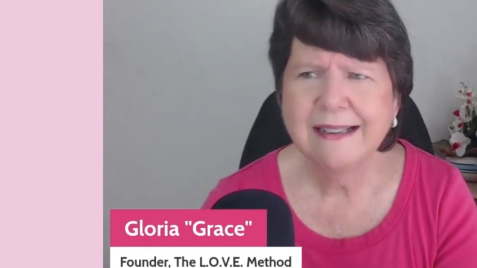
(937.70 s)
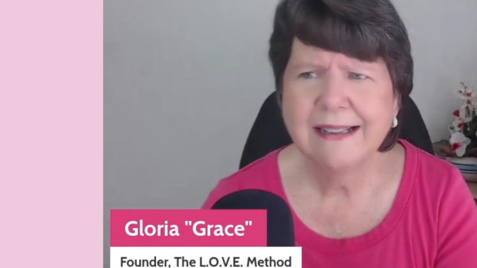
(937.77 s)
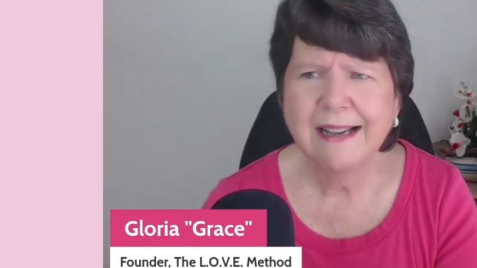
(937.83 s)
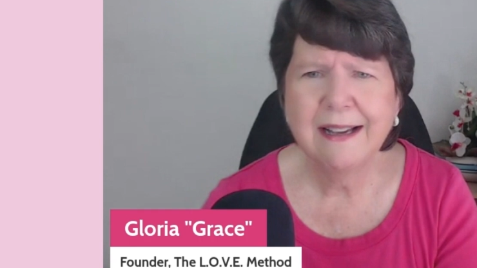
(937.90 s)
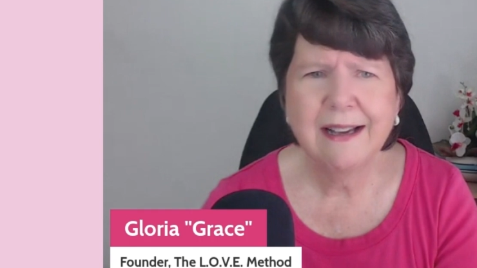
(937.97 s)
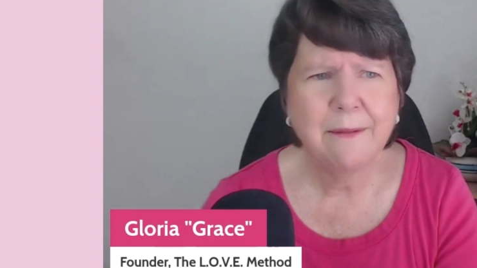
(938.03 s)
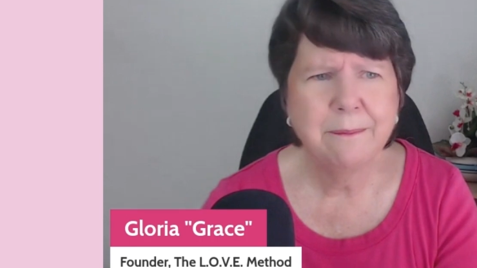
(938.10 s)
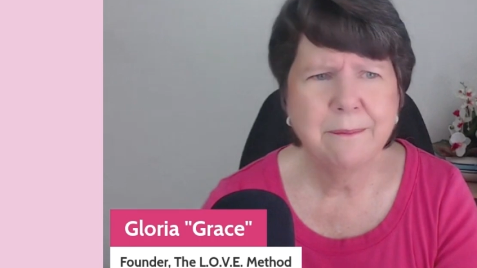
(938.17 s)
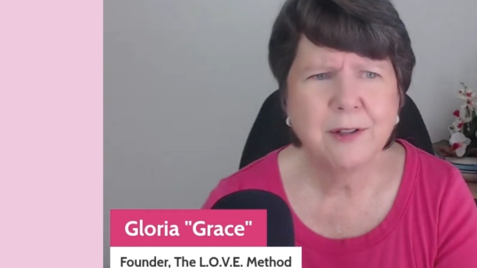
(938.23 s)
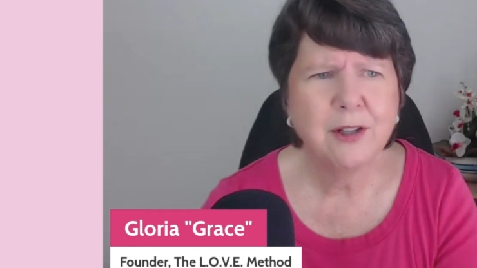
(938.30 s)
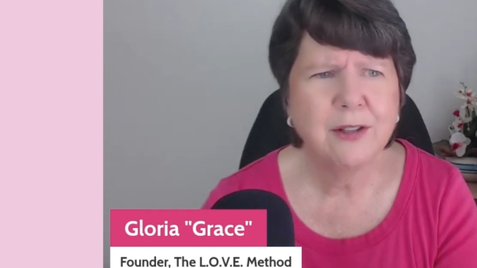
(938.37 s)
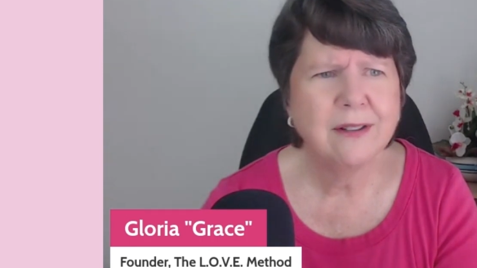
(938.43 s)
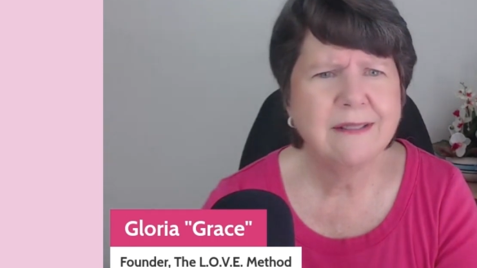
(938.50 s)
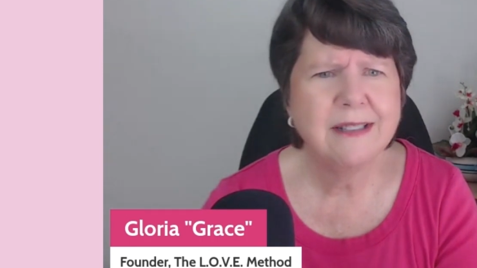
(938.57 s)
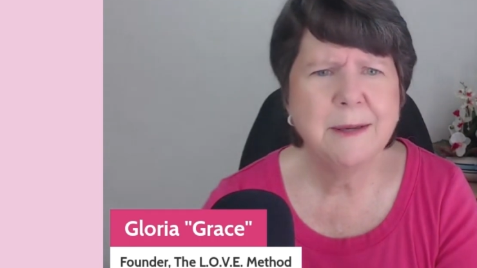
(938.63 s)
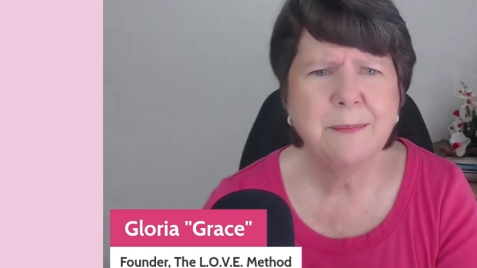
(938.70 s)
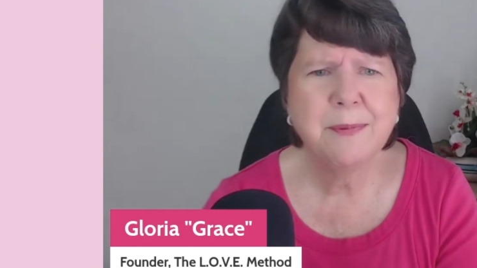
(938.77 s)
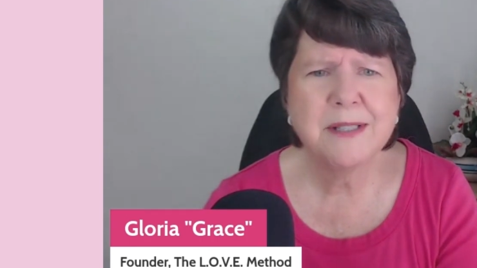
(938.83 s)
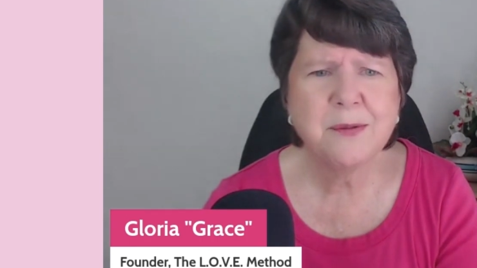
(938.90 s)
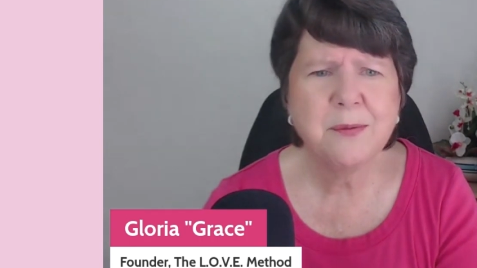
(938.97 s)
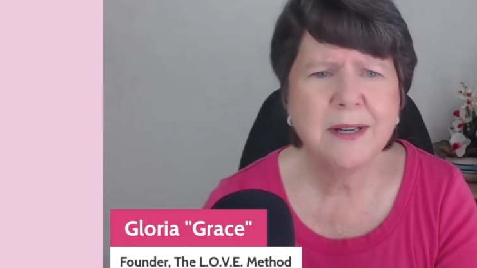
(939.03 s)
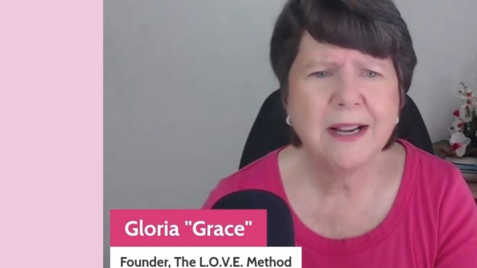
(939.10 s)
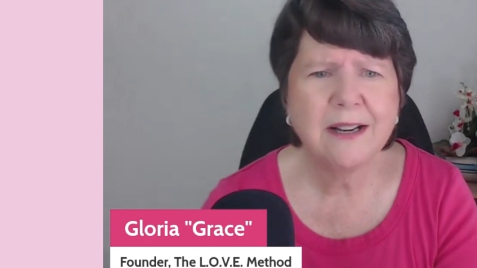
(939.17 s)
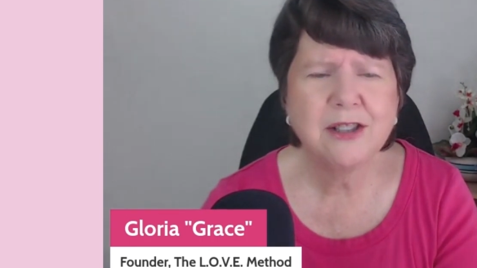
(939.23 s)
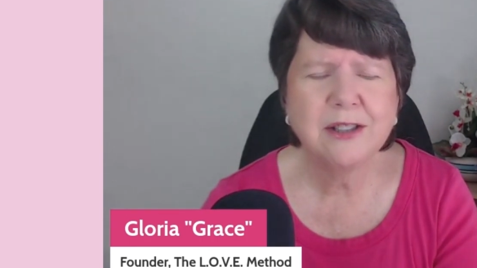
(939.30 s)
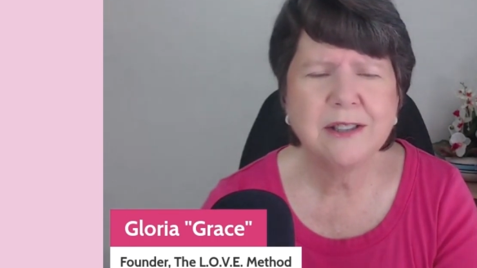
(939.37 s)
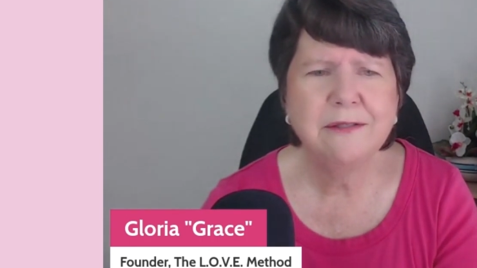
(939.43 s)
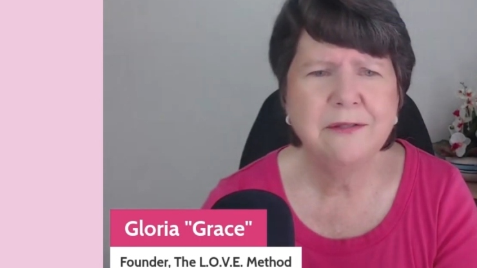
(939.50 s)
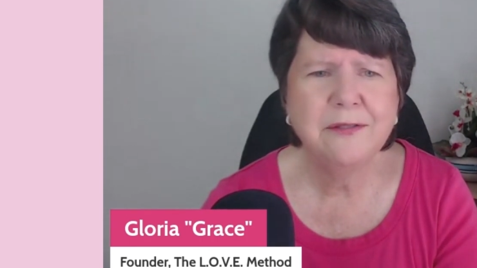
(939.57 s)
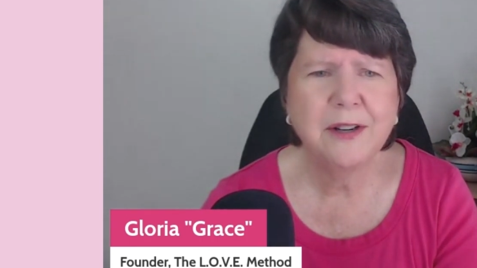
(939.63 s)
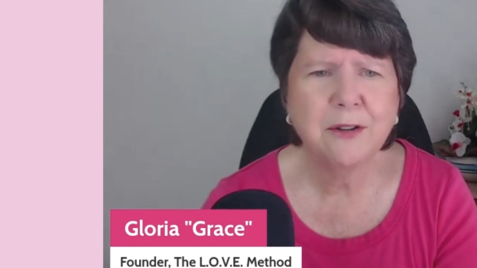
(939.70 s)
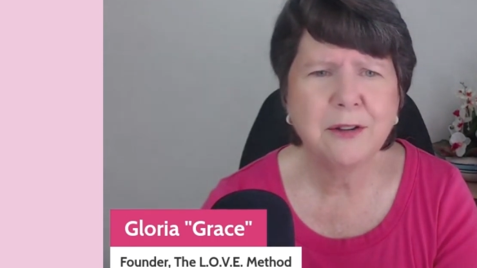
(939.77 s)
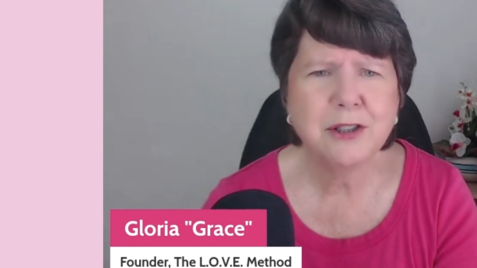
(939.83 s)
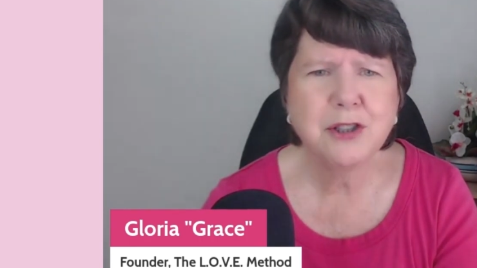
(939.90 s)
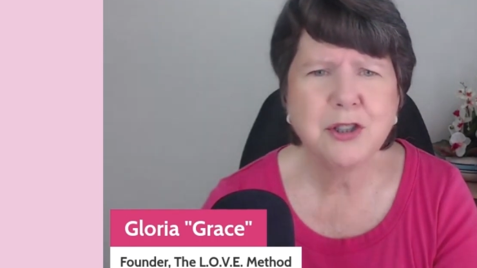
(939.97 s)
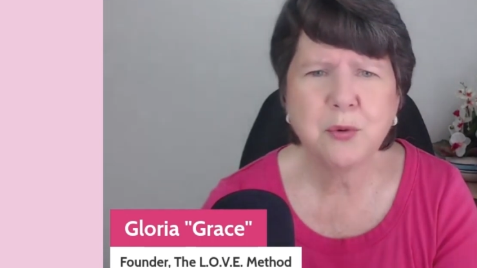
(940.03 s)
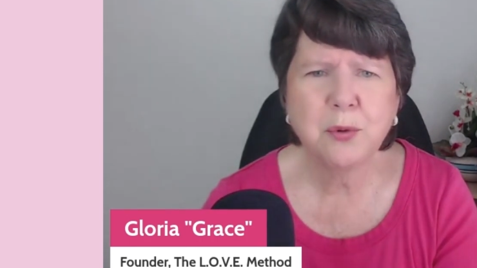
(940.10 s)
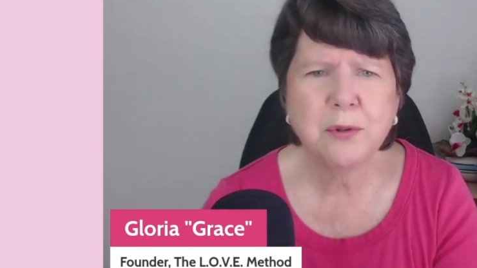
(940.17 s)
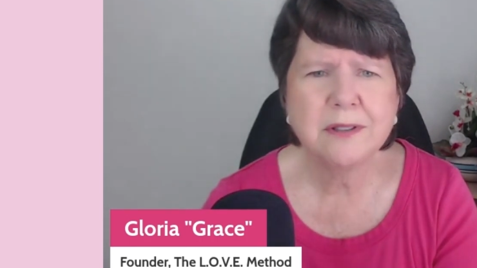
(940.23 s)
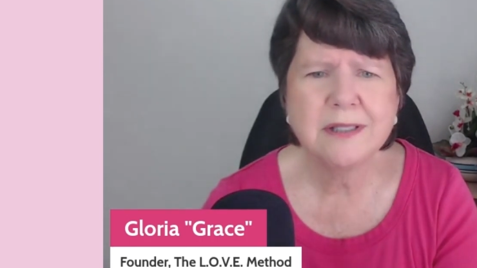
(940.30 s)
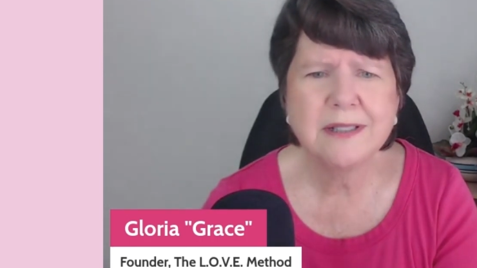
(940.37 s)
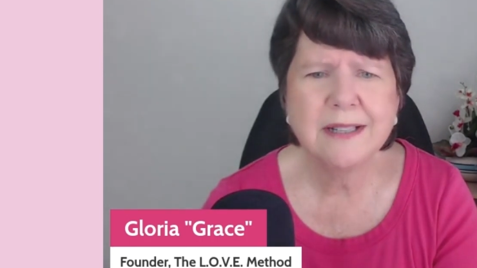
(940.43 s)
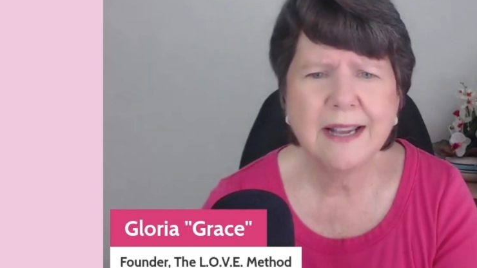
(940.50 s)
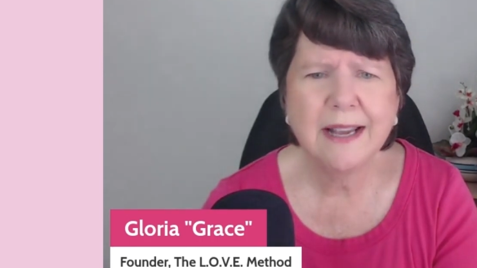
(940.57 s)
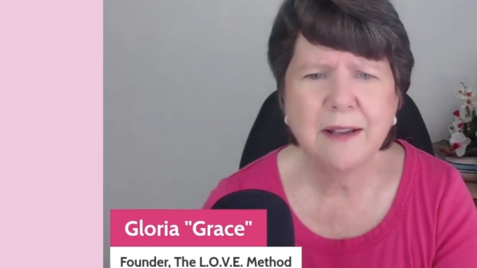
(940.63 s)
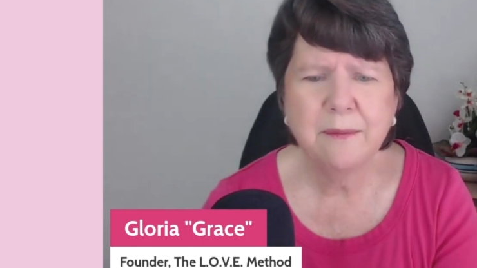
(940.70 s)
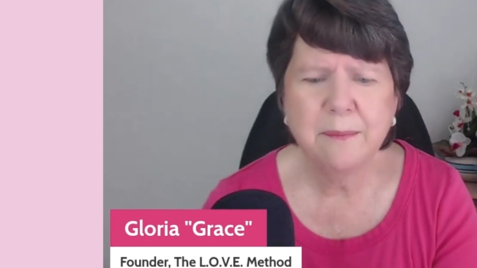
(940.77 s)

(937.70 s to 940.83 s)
I'm going to keep this one actually fairly short today,